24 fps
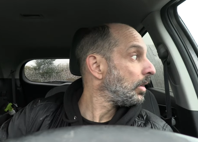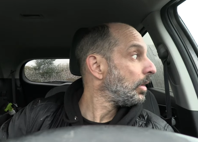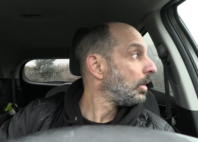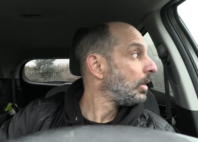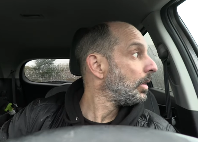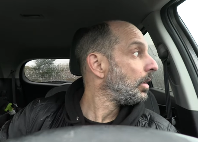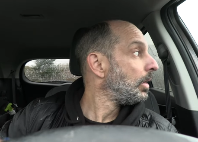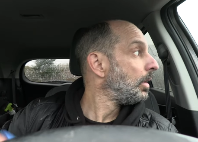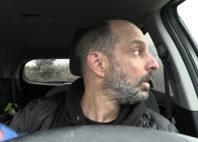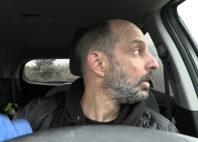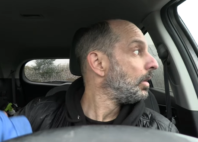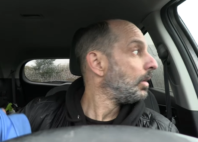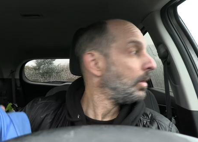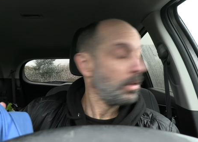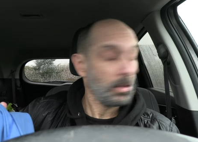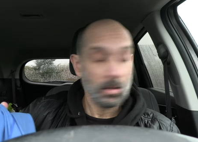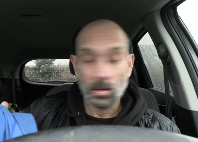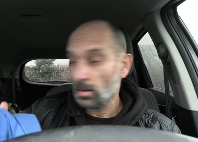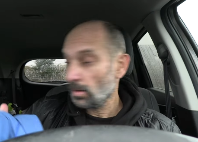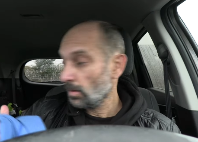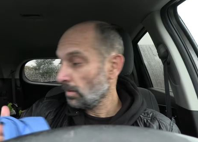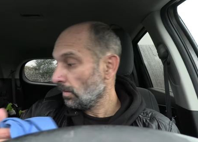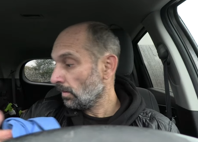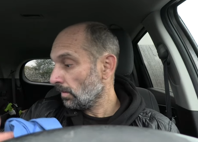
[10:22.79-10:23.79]

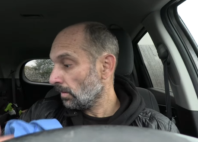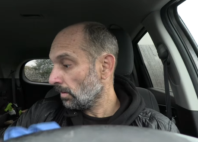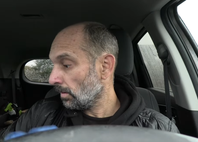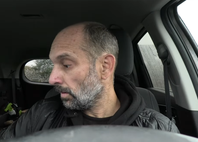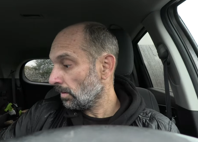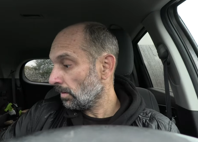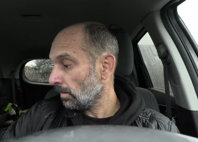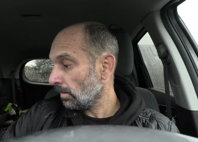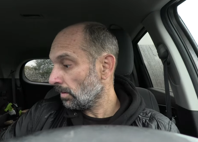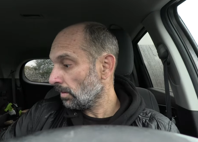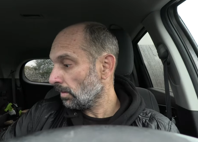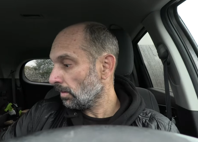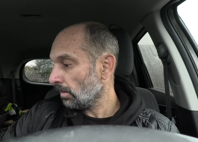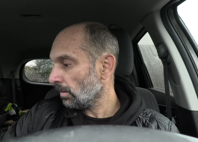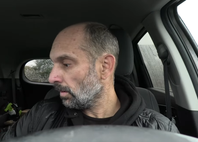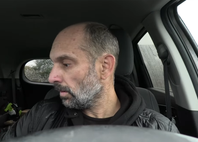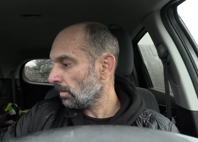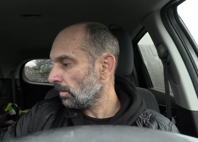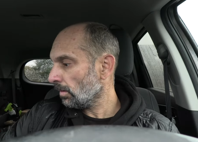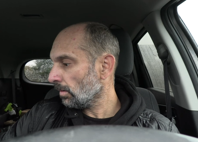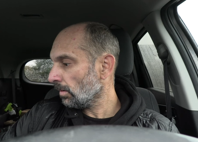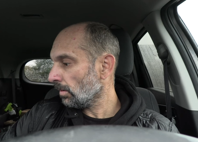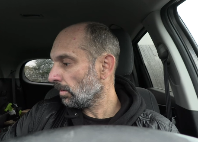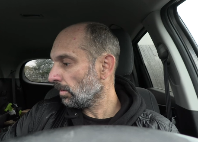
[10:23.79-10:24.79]

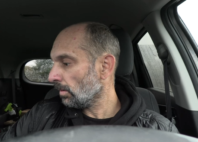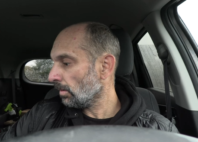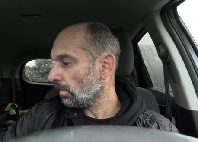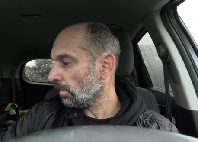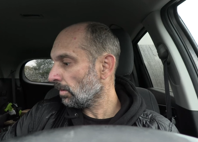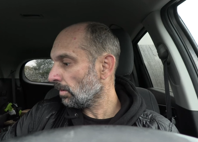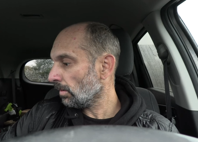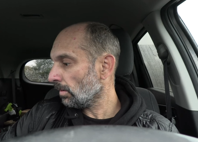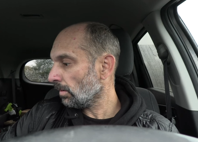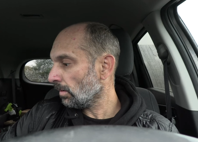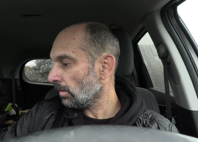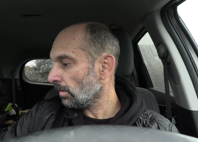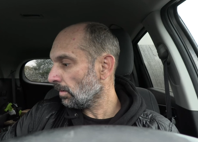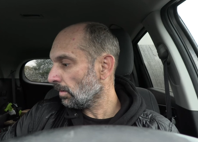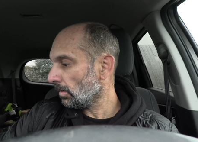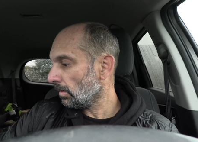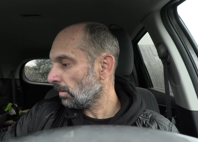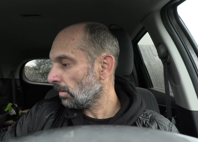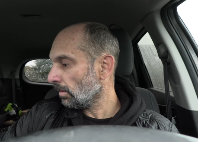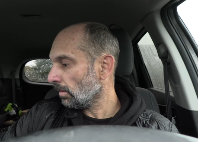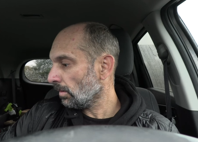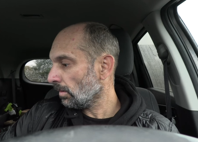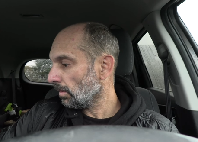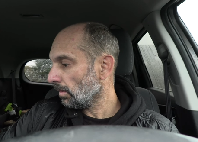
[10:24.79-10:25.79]

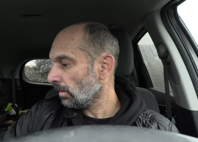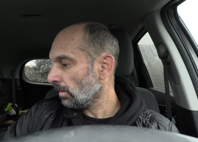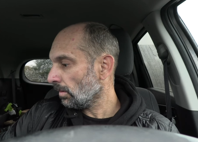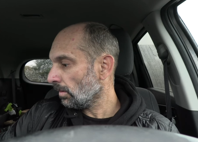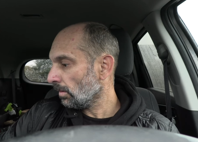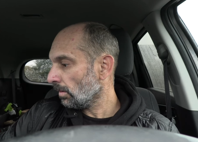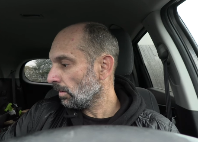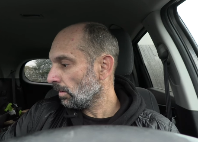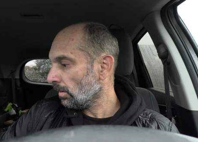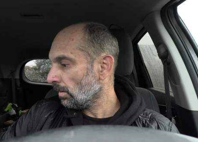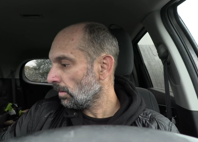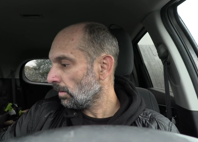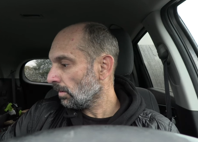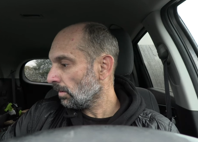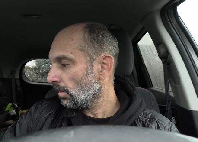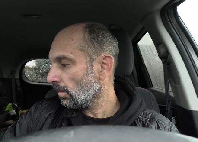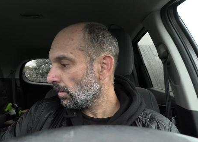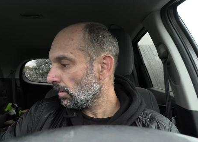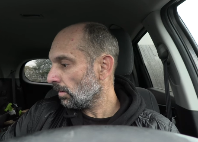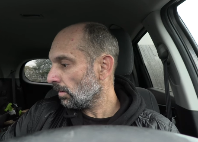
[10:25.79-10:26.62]
(no one is talking)